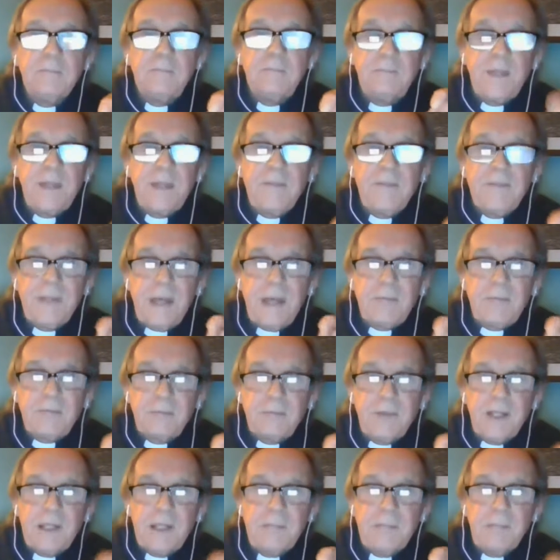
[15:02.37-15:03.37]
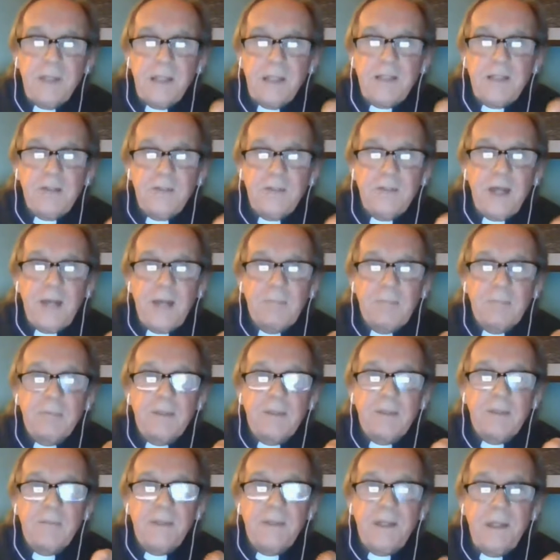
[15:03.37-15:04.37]
then that flame lights up
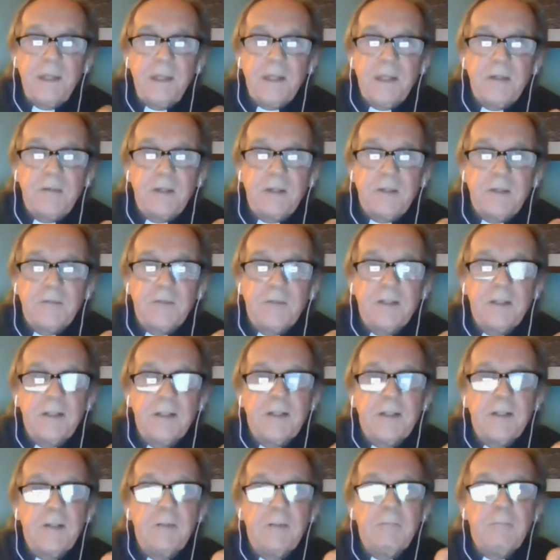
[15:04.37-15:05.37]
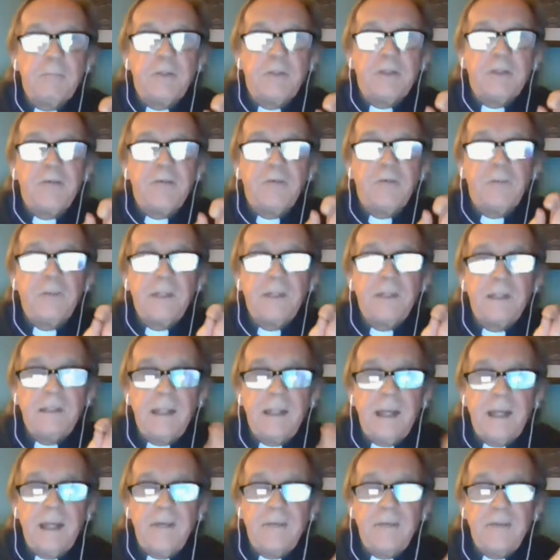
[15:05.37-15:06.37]
and they hear it. But if we
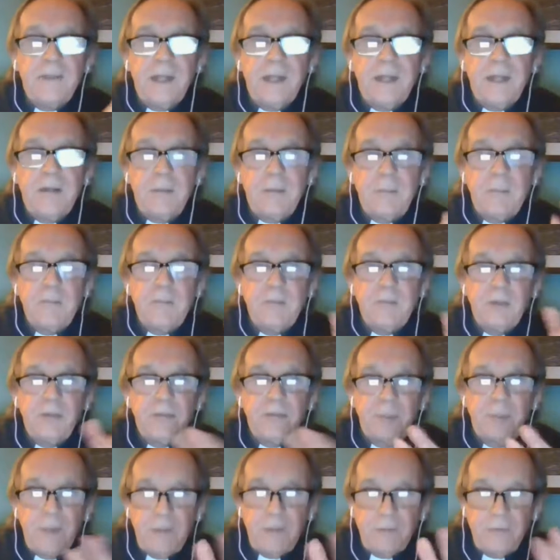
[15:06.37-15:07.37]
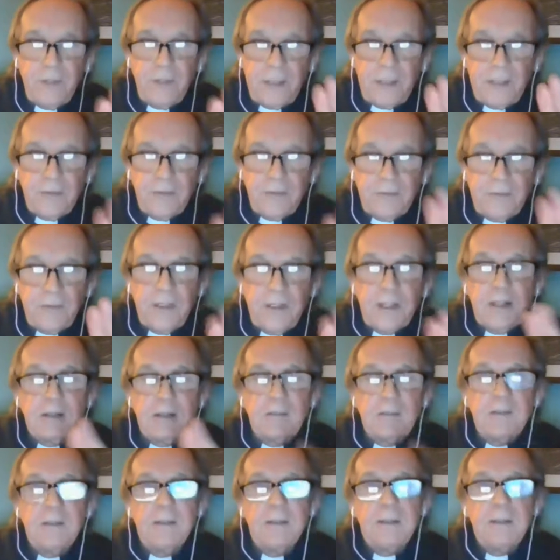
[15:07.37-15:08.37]
allow just one final
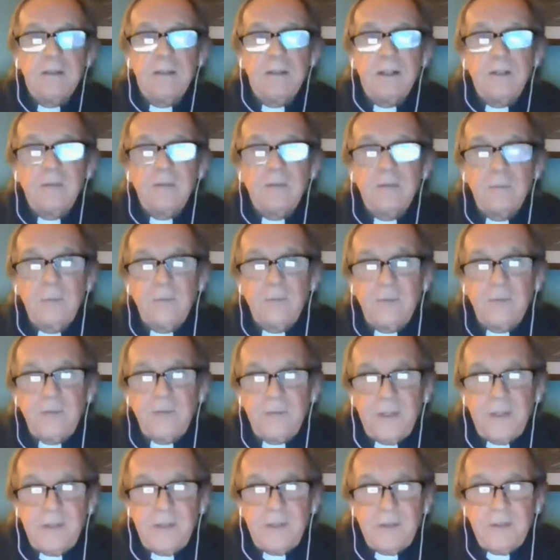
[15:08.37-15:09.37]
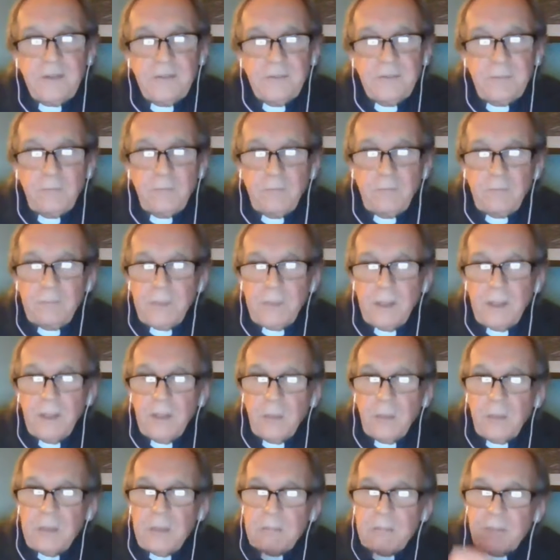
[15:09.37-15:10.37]
thing, I do want to say this, that
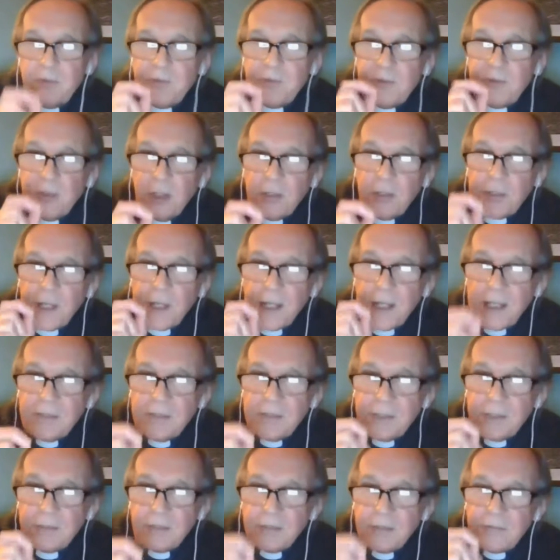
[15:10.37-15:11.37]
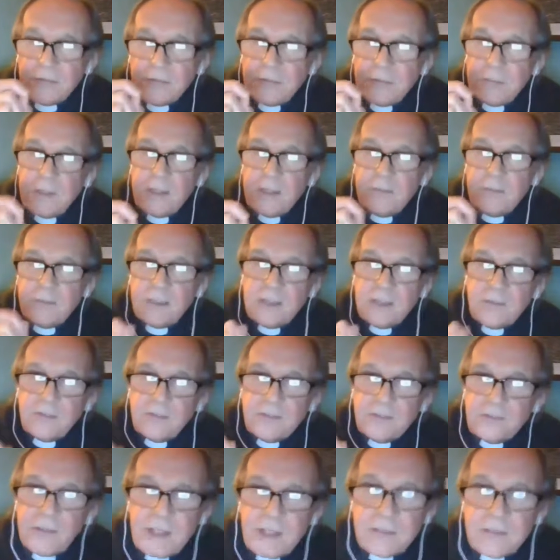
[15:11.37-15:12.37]
we must not underestimate the
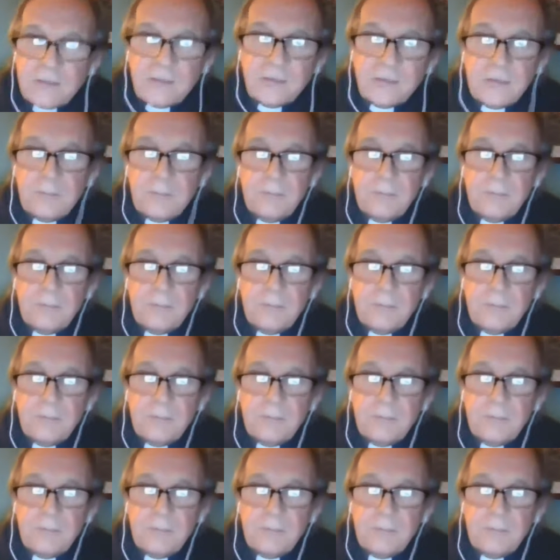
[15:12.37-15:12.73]
extent